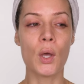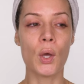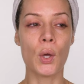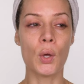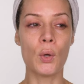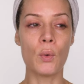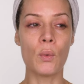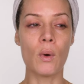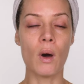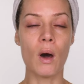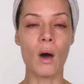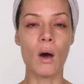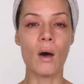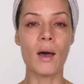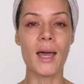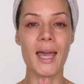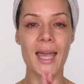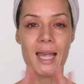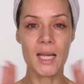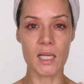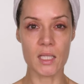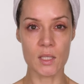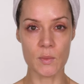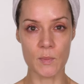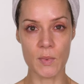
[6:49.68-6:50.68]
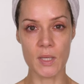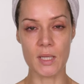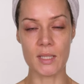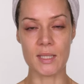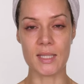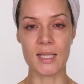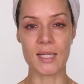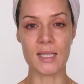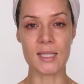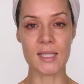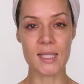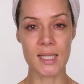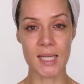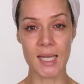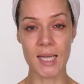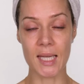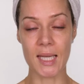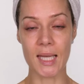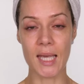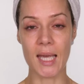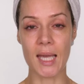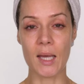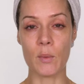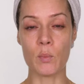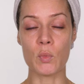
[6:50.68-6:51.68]
who are experts in
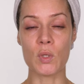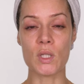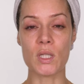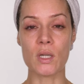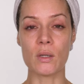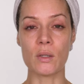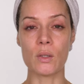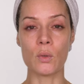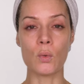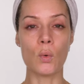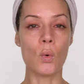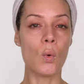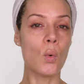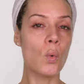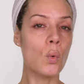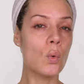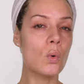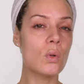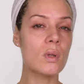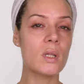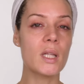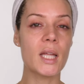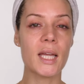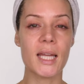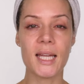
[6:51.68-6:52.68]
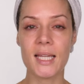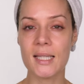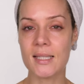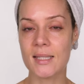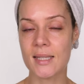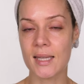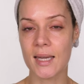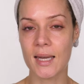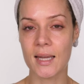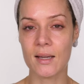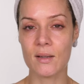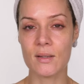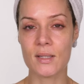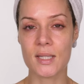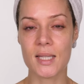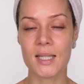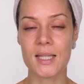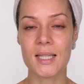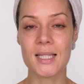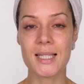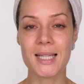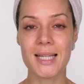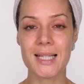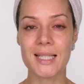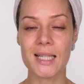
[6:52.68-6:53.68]
skincare and will tell you all the ins and outs and
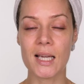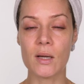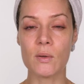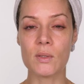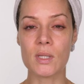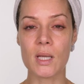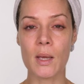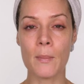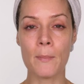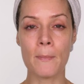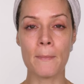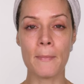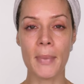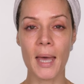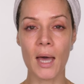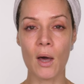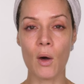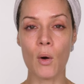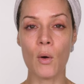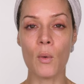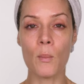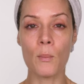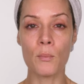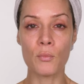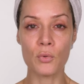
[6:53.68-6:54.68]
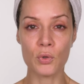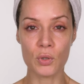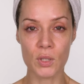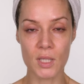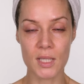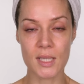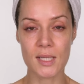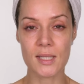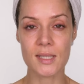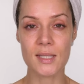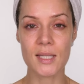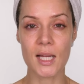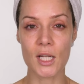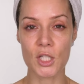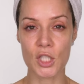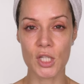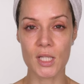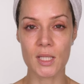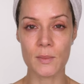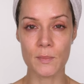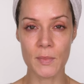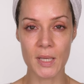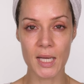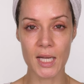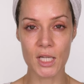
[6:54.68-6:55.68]
the details about products such
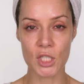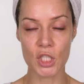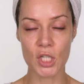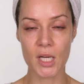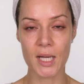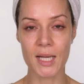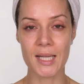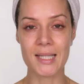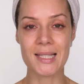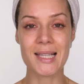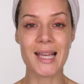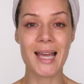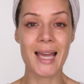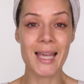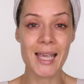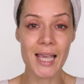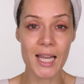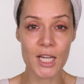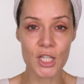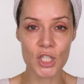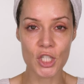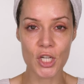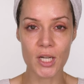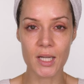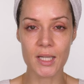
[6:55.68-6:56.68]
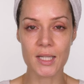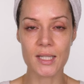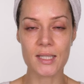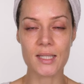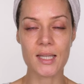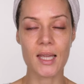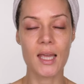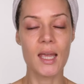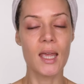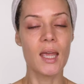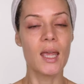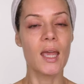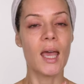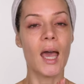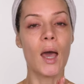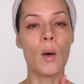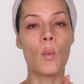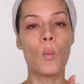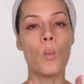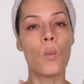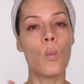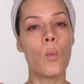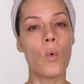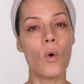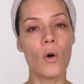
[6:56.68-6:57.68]
as BHAs, AHAs,
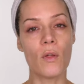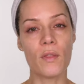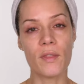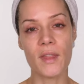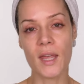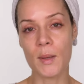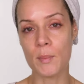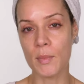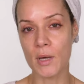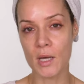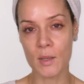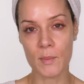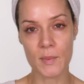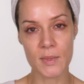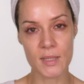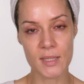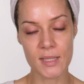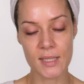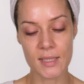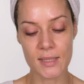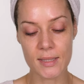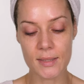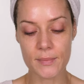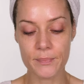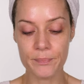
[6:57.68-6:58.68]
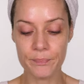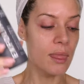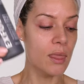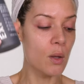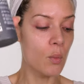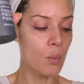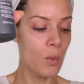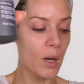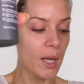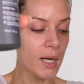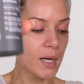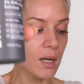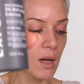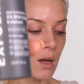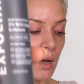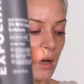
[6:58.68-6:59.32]
and what their purpose is. The one